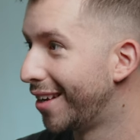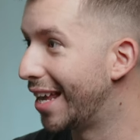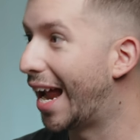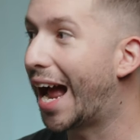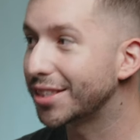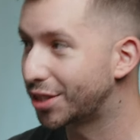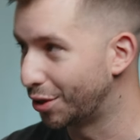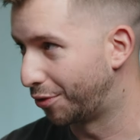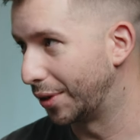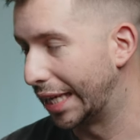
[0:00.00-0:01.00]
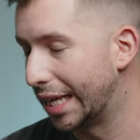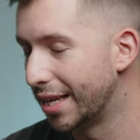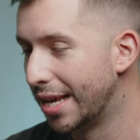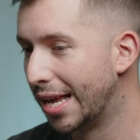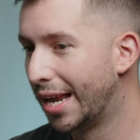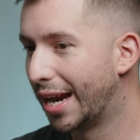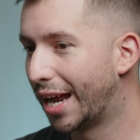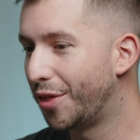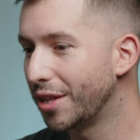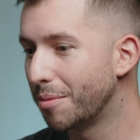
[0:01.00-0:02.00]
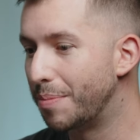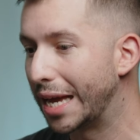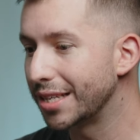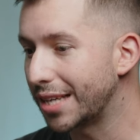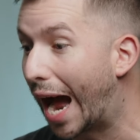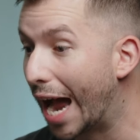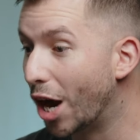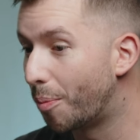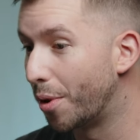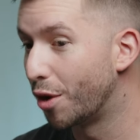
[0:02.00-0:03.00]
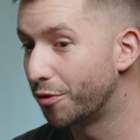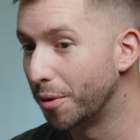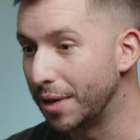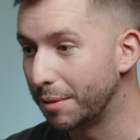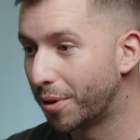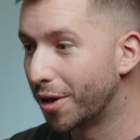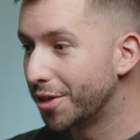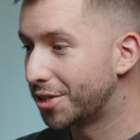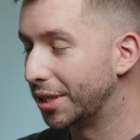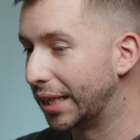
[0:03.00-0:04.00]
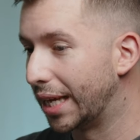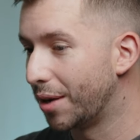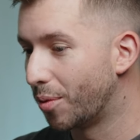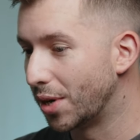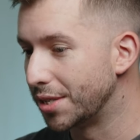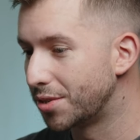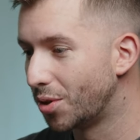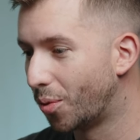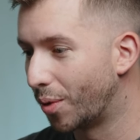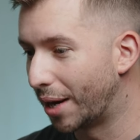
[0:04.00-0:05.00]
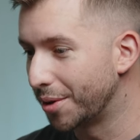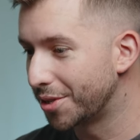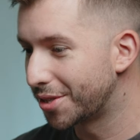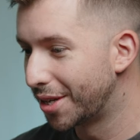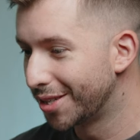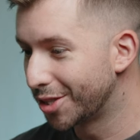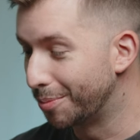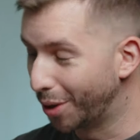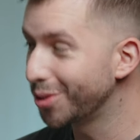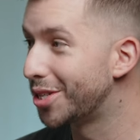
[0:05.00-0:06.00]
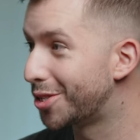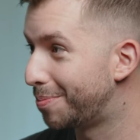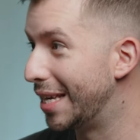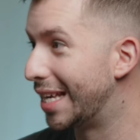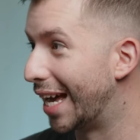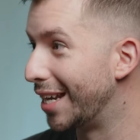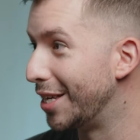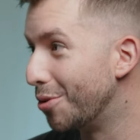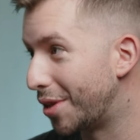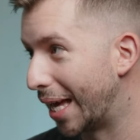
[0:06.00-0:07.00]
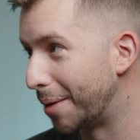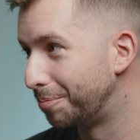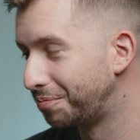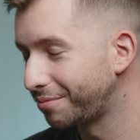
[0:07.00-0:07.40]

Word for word: It has to flee. I think the biggest eye opener for me personally was when I was supposed to speak at a youth camp.